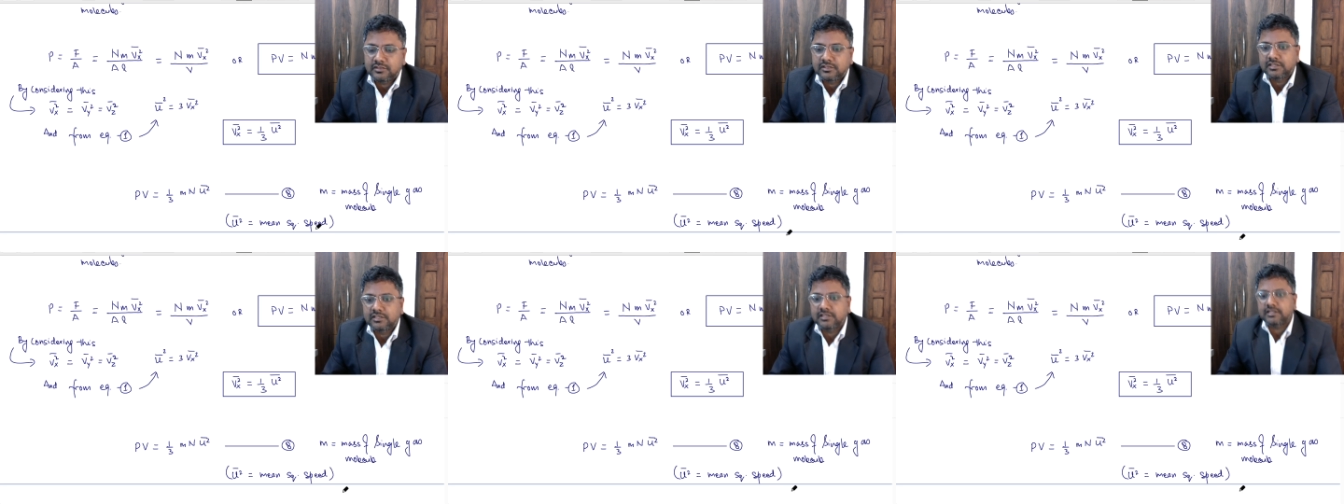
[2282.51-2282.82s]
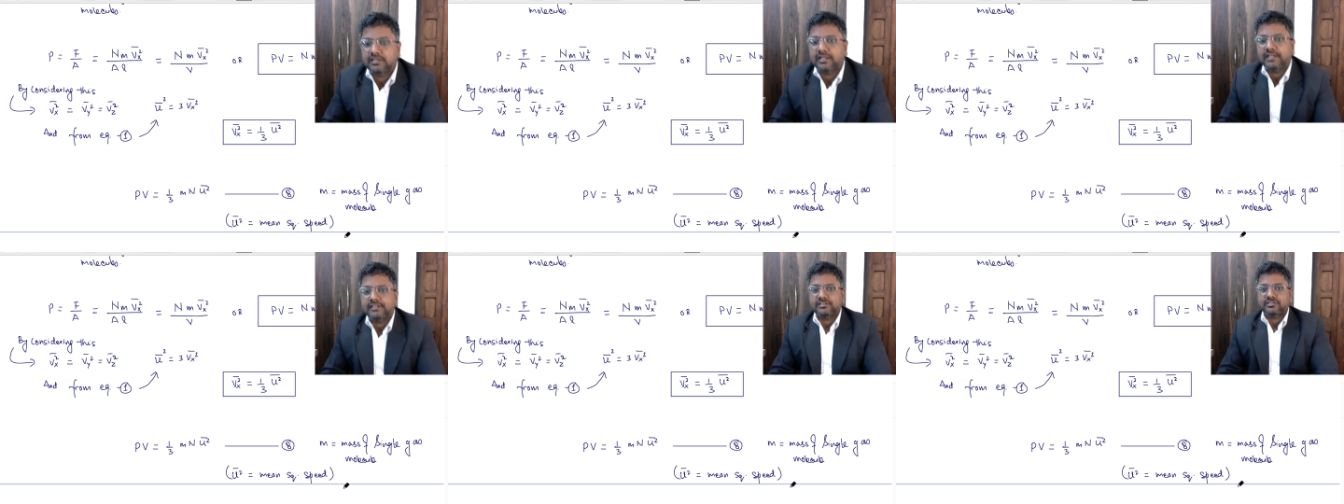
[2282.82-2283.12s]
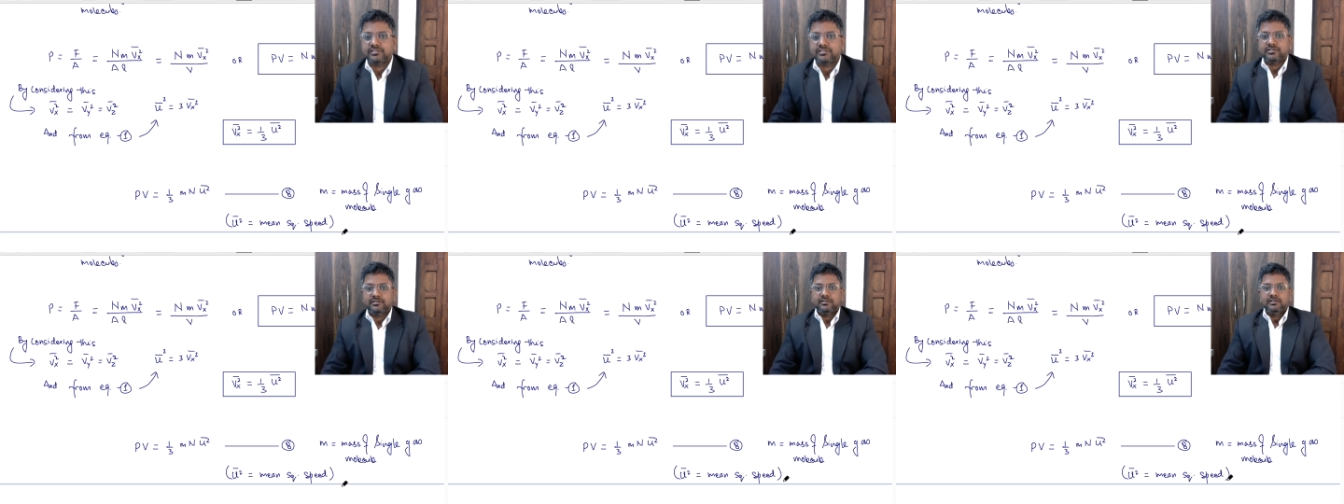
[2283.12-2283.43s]
Right?
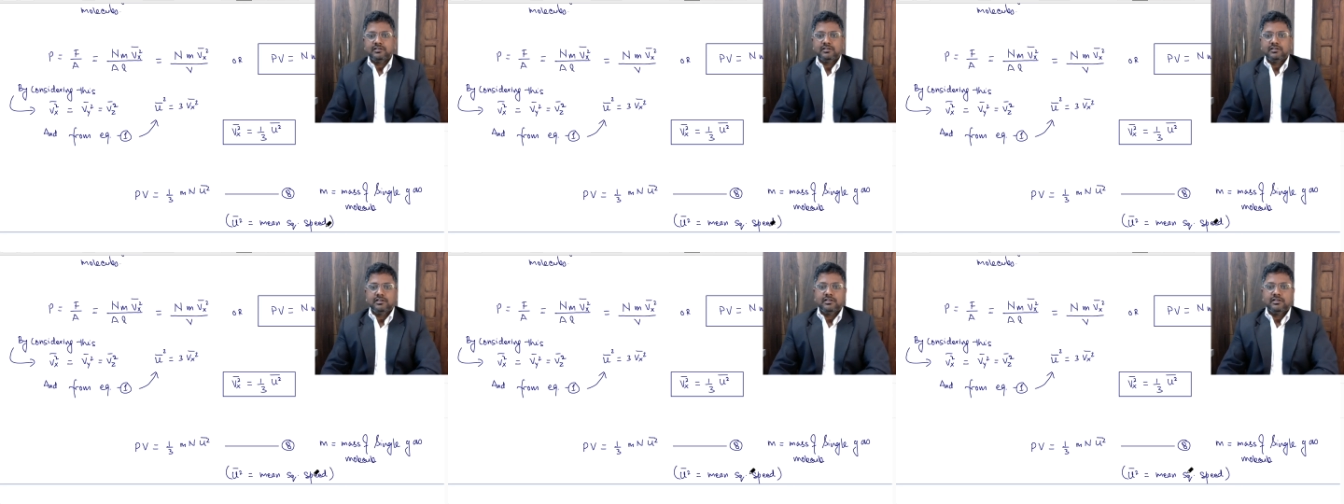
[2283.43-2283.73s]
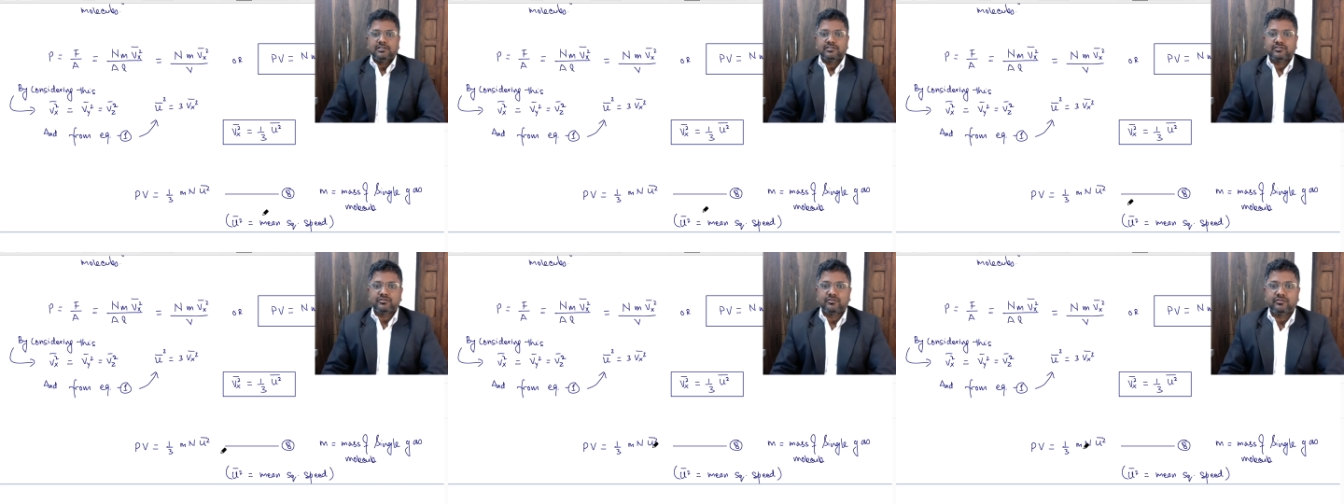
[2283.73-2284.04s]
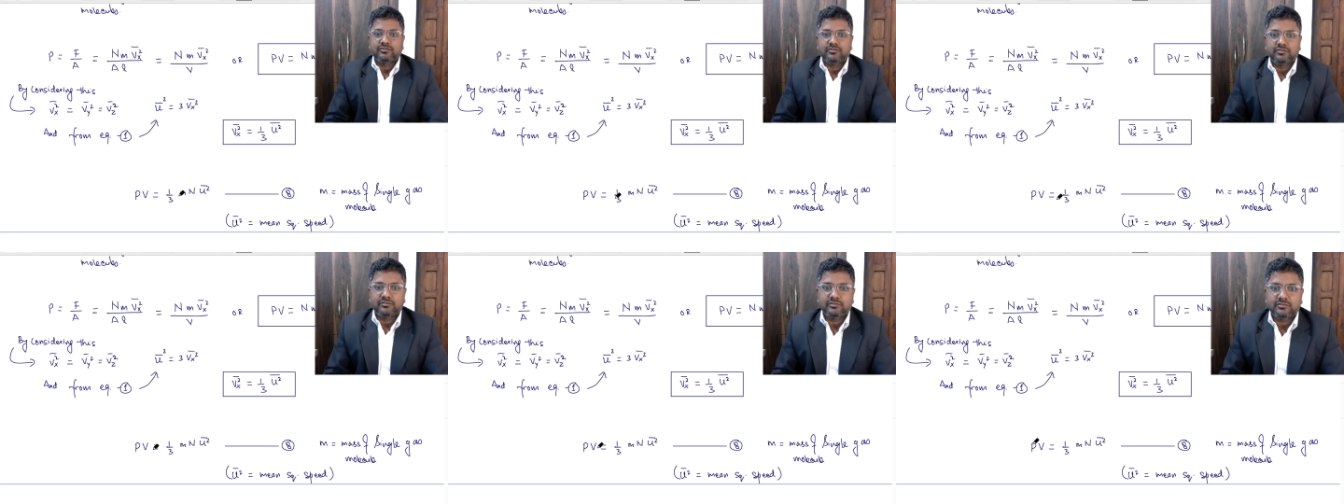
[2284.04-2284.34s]

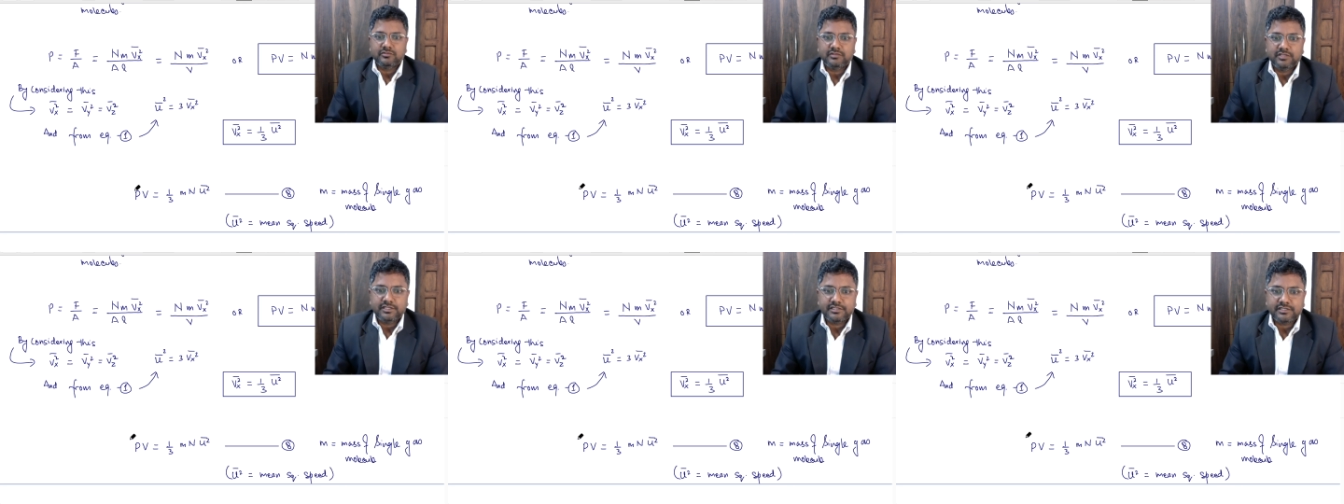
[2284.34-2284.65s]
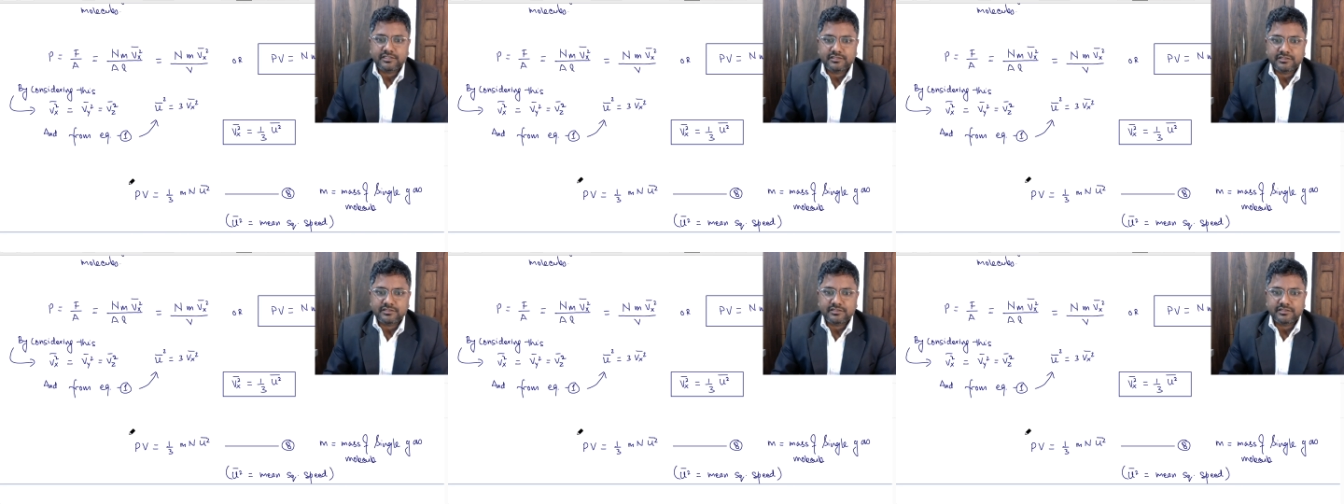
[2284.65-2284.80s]
So this is